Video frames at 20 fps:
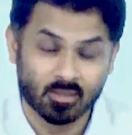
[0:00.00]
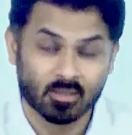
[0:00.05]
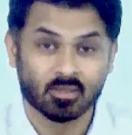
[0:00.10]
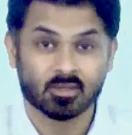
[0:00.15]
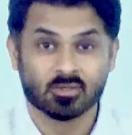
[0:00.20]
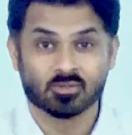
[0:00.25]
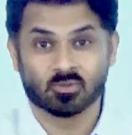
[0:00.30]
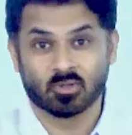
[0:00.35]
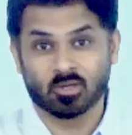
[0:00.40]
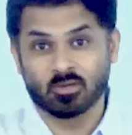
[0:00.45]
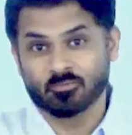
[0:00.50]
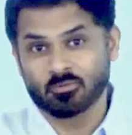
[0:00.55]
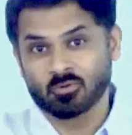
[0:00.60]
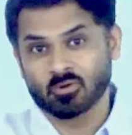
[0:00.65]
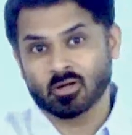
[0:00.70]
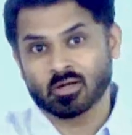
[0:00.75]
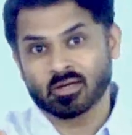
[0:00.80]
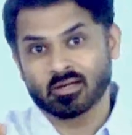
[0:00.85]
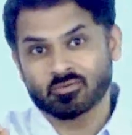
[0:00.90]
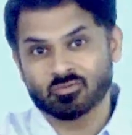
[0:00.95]
So if you
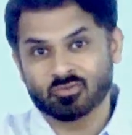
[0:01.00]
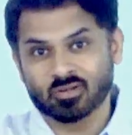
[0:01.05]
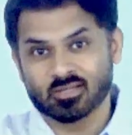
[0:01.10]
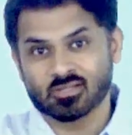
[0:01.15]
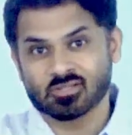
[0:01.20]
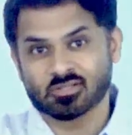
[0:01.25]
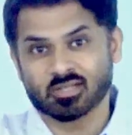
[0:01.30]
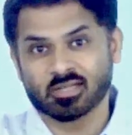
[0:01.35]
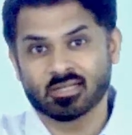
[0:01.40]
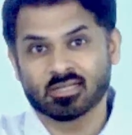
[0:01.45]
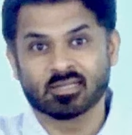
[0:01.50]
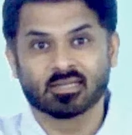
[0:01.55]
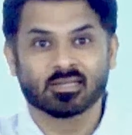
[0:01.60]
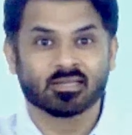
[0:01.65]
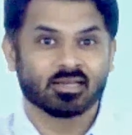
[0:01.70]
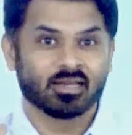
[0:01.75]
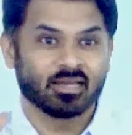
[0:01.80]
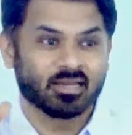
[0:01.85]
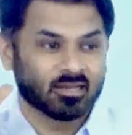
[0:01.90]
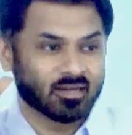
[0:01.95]
are interested
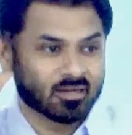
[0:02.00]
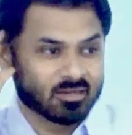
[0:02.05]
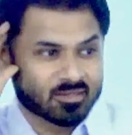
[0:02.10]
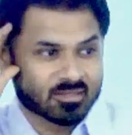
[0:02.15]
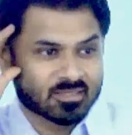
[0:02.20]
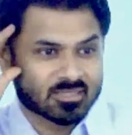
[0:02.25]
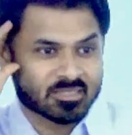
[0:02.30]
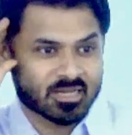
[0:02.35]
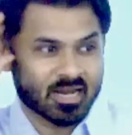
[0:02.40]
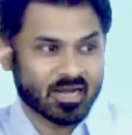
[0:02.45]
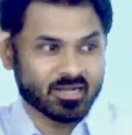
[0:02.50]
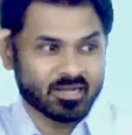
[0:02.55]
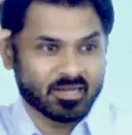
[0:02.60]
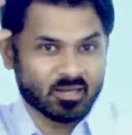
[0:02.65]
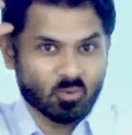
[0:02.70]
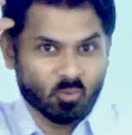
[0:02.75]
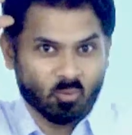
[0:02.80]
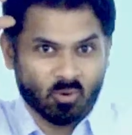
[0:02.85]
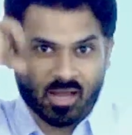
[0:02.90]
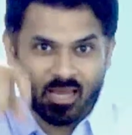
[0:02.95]
in
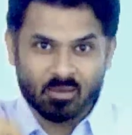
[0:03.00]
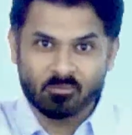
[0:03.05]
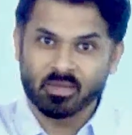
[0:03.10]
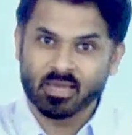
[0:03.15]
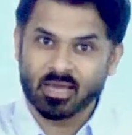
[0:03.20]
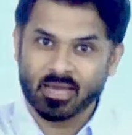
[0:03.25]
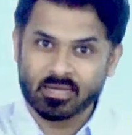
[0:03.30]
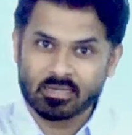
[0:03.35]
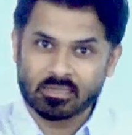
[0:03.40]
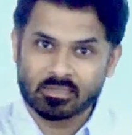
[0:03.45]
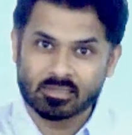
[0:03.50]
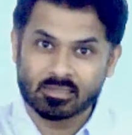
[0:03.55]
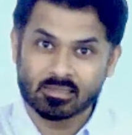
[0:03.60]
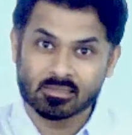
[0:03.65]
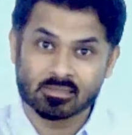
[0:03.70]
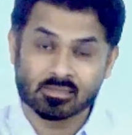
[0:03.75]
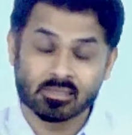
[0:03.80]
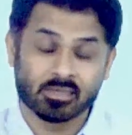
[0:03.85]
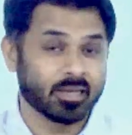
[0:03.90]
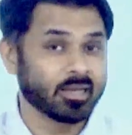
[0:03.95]
understanding why behind
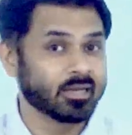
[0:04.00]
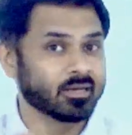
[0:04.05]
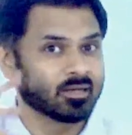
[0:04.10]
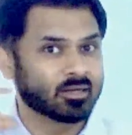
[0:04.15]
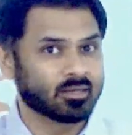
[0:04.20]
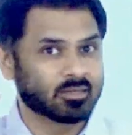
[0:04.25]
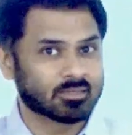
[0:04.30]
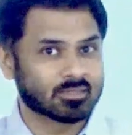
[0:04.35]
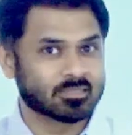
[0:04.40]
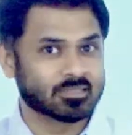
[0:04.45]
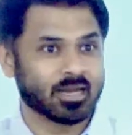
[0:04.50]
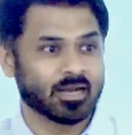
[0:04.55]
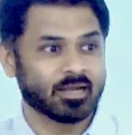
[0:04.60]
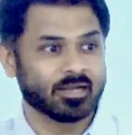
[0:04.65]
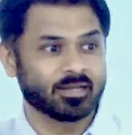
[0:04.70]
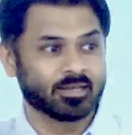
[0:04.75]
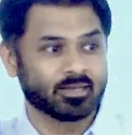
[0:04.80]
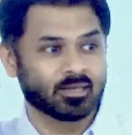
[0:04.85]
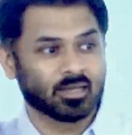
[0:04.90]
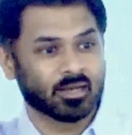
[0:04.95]
things, in
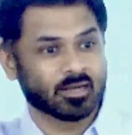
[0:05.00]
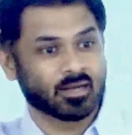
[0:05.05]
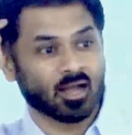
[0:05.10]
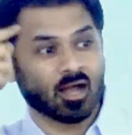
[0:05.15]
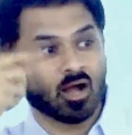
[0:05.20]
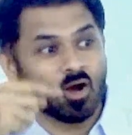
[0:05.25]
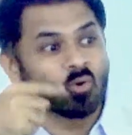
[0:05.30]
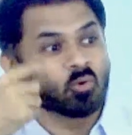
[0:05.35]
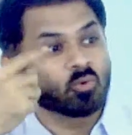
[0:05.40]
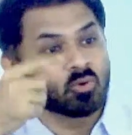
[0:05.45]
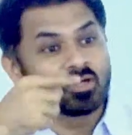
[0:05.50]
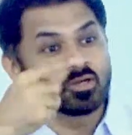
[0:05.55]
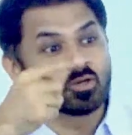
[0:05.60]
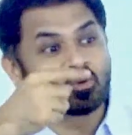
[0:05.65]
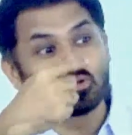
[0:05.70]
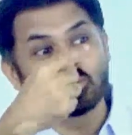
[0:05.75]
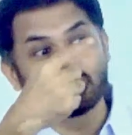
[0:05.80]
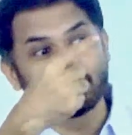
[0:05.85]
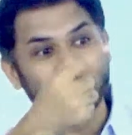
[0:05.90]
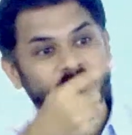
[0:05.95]
understanding like how it
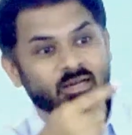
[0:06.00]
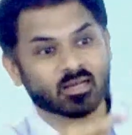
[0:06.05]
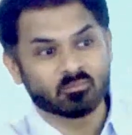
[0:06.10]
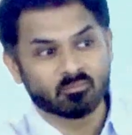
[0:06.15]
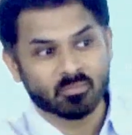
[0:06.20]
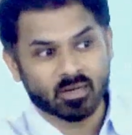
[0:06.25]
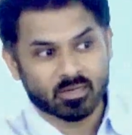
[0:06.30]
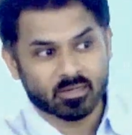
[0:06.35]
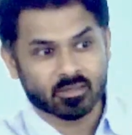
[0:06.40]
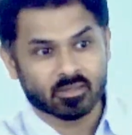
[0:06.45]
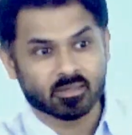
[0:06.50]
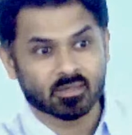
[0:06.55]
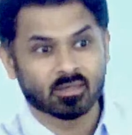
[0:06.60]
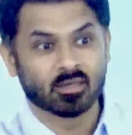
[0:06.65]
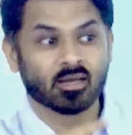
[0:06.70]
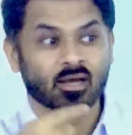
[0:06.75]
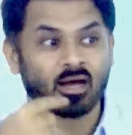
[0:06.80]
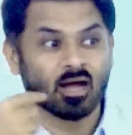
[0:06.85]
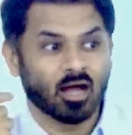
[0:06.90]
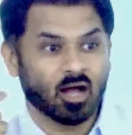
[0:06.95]
could be done better,
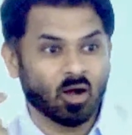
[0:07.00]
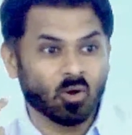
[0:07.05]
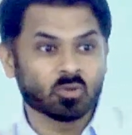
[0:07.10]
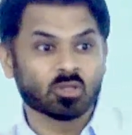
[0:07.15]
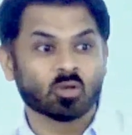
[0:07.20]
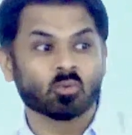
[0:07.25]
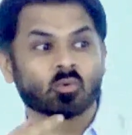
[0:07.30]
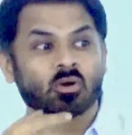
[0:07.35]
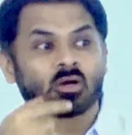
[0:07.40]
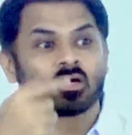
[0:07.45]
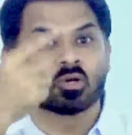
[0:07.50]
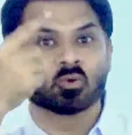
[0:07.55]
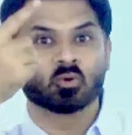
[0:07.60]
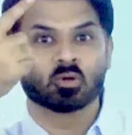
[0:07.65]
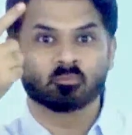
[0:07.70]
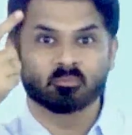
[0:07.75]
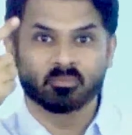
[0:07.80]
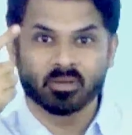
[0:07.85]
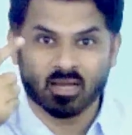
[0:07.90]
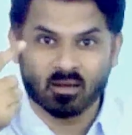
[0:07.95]
how the world
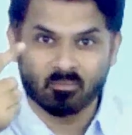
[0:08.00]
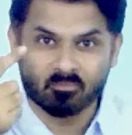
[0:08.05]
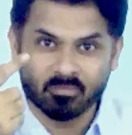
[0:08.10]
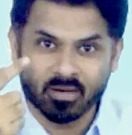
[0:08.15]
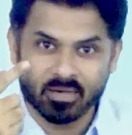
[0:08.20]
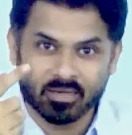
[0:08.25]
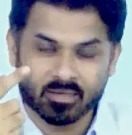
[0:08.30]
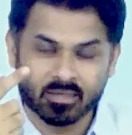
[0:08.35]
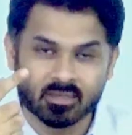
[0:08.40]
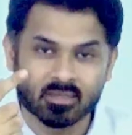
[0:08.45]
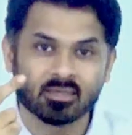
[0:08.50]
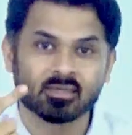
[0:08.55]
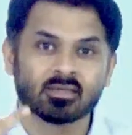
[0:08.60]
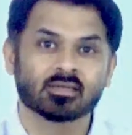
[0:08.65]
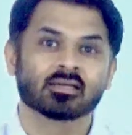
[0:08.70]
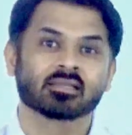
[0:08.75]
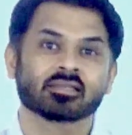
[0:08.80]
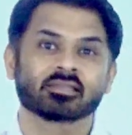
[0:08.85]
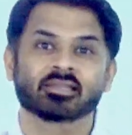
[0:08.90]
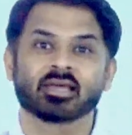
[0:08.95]
could become better,
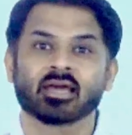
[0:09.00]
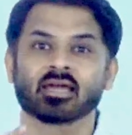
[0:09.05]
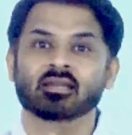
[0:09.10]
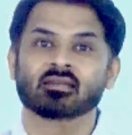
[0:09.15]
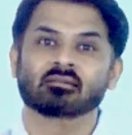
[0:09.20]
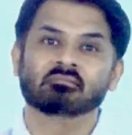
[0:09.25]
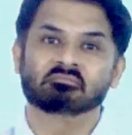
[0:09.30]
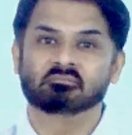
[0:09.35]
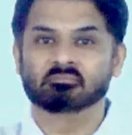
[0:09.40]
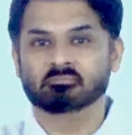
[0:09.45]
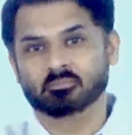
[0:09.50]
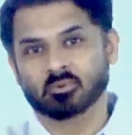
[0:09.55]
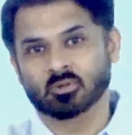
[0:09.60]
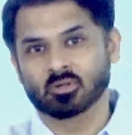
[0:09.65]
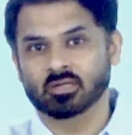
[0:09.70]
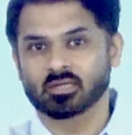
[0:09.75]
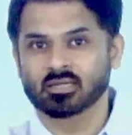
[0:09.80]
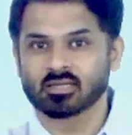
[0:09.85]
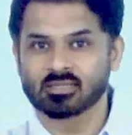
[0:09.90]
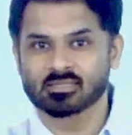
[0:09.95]
then
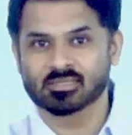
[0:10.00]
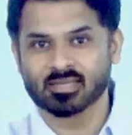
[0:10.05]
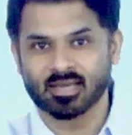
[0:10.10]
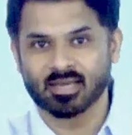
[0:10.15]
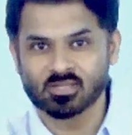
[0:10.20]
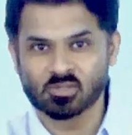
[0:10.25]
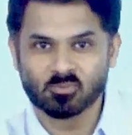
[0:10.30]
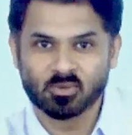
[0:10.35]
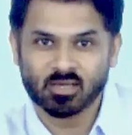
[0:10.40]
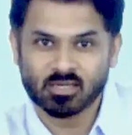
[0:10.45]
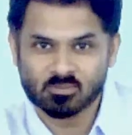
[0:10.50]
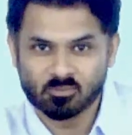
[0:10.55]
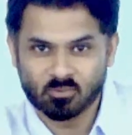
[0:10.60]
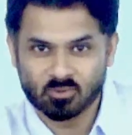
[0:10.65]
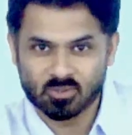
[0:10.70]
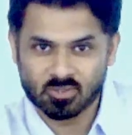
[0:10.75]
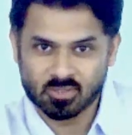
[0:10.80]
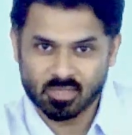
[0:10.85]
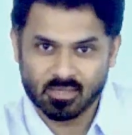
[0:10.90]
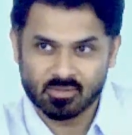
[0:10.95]
political science makes
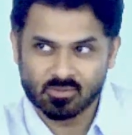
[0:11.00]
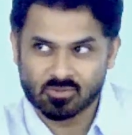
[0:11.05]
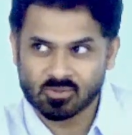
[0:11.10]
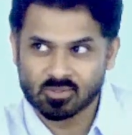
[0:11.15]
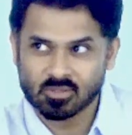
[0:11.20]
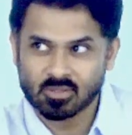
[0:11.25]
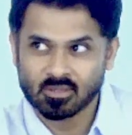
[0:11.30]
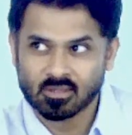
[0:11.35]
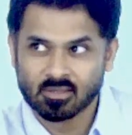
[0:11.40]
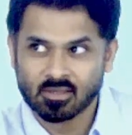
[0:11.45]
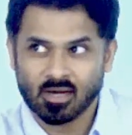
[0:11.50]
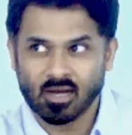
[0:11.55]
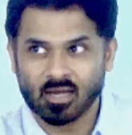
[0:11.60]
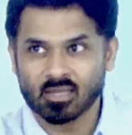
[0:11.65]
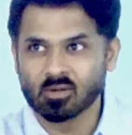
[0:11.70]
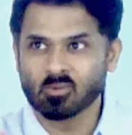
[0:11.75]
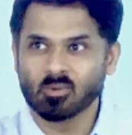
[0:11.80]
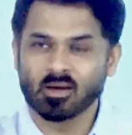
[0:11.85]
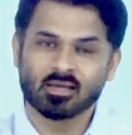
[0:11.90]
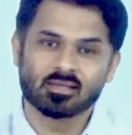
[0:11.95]
more sense.
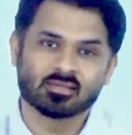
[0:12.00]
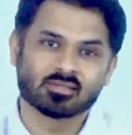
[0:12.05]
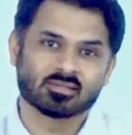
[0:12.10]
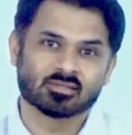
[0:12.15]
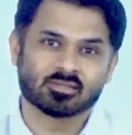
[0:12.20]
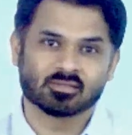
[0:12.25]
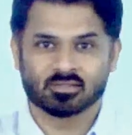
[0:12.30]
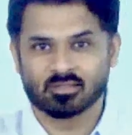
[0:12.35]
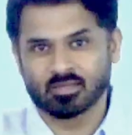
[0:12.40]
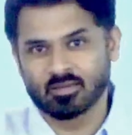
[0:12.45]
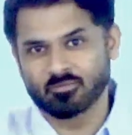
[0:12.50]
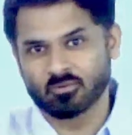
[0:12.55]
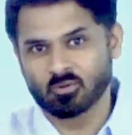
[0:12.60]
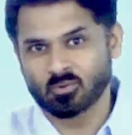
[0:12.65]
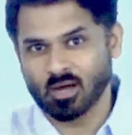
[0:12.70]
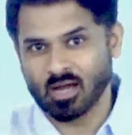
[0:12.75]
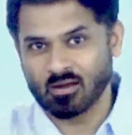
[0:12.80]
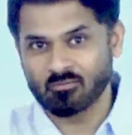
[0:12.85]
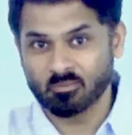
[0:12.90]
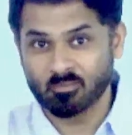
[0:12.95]
Otherwise, if you
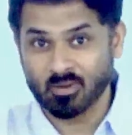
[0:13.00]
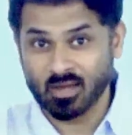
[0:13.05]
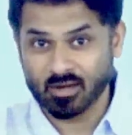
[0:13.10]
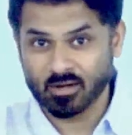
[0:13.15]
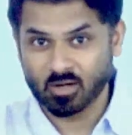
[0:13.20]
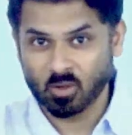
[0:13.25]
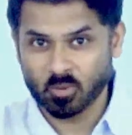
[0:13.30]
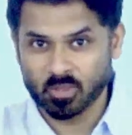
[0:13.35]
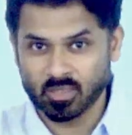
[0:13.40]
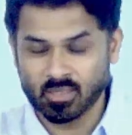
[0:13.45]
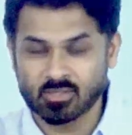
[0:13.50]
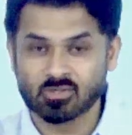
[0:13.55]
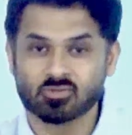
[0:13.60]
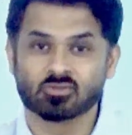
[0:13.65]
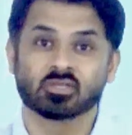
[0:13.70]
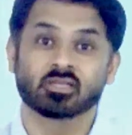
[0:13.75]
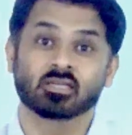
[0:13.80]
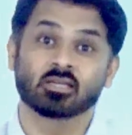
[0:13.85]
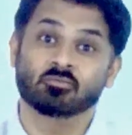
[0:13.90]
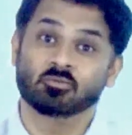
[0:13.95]
have a background in
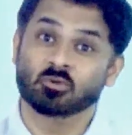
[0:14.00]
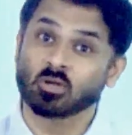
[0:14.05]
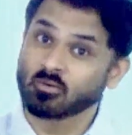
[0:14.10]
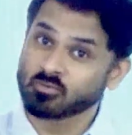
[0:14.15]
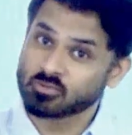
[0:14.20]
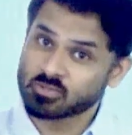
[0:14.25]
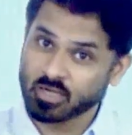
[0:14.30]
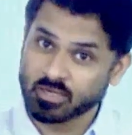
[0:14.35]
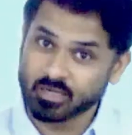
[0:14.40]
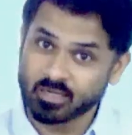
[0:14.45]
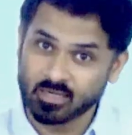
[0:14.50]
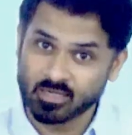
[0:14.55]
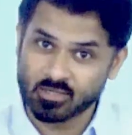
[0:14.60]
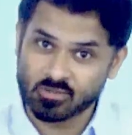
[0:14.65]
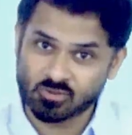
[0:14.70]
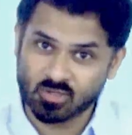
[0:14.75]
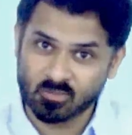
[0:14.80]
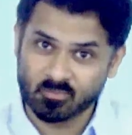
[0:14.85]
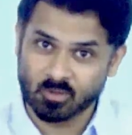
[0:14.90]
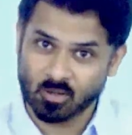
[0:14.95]
history, if you have studied
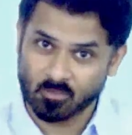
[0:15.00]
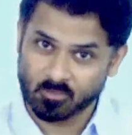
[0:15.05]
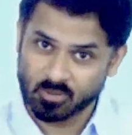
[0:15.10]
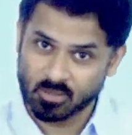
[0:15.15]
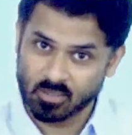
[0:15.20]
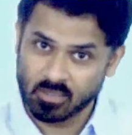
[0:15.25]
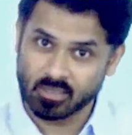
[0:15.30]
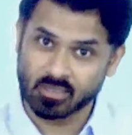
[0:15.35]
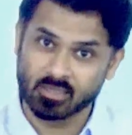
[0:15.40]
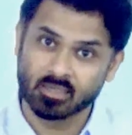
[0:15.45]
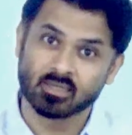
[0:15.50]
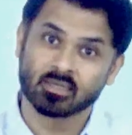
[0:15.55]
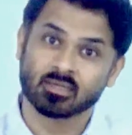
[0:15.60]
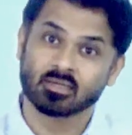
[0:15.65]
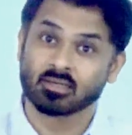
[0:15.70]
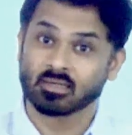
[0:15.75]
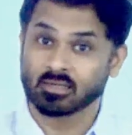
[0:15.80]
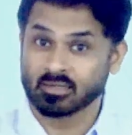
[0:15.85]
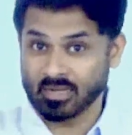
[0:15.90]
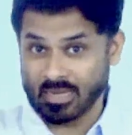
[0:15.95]
history properly,
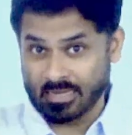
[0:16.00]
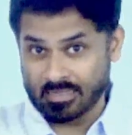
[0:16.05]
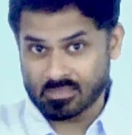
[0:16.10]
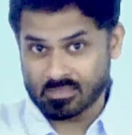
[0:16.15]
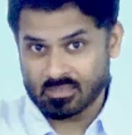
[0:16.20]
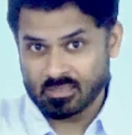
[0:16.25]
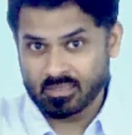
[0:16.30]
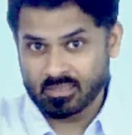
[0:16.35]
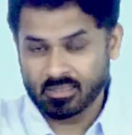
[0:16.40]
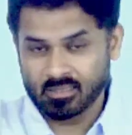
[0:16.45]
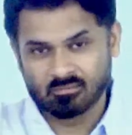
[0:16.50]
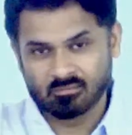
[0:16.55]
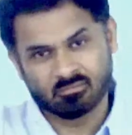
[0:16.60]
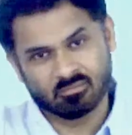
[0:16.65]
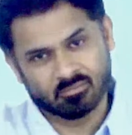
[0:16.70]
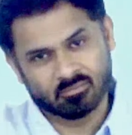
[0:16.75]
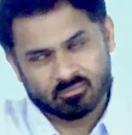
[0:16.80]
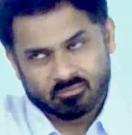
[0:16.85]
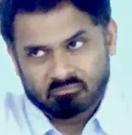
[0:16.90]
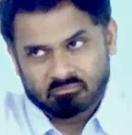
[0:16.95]

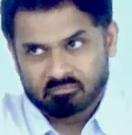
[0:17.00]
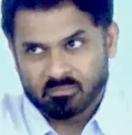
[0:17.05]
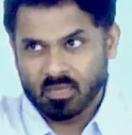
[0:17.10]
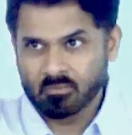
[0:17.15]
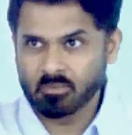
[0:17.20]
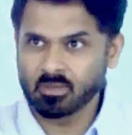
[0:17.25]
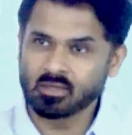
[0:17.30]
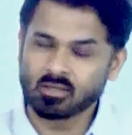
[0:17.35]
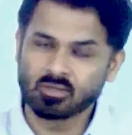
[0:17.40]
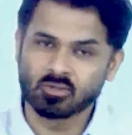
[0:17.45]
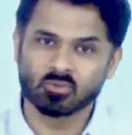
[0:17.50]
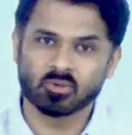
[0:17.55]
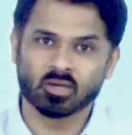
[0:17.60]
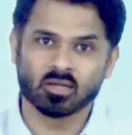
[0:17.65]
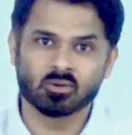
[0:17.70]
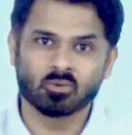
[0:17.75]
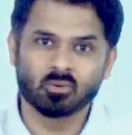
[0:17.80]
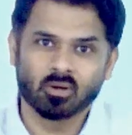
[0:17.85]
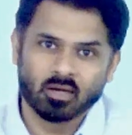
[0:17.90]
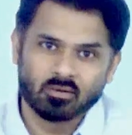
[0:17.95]
nicely, maybe you
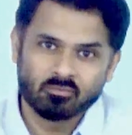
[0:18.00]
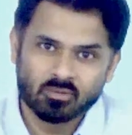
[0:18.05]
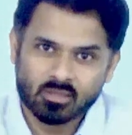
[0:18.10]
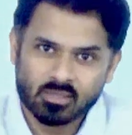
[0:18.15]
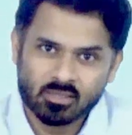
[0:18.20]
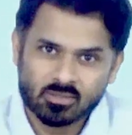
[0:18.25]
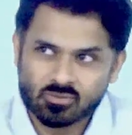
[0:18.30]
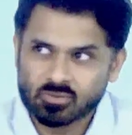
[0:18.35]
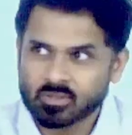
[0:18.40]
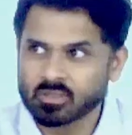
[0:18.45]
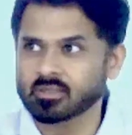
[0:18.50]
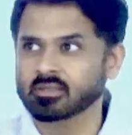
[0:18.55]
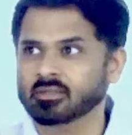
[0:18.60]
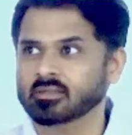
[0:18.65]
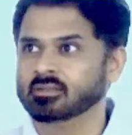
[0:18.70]
can go ahead with history.